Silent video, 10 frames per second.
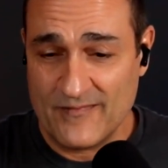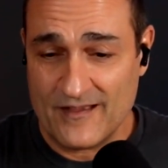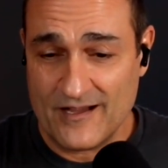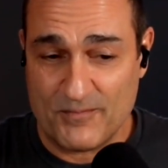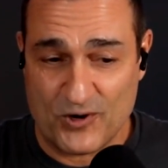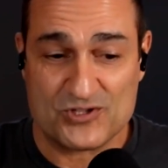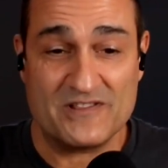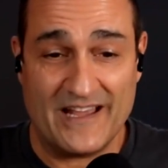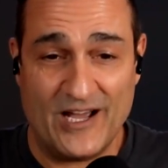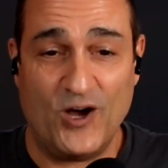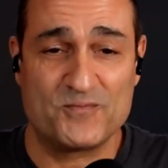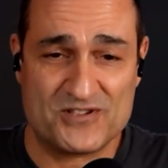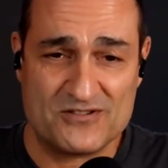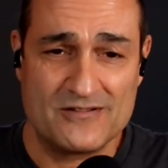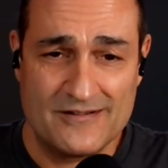a person that
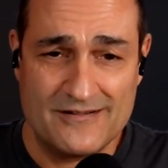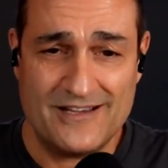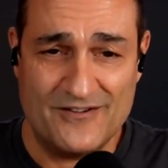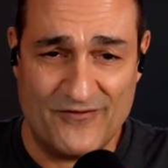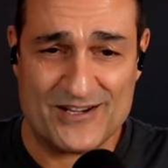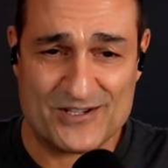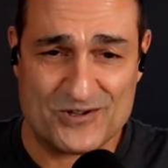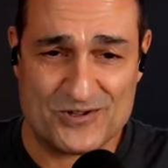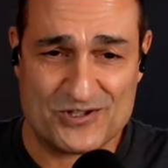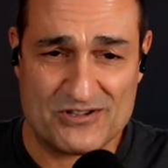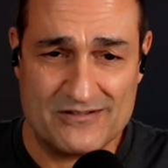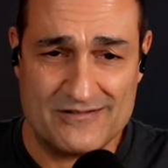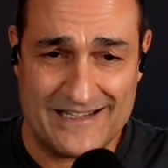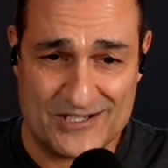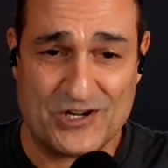helps investors
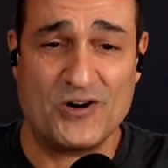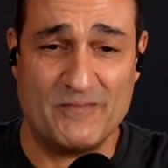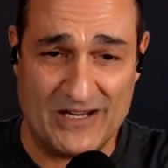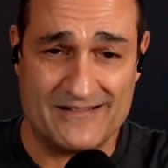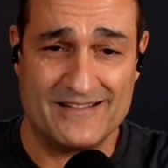determine,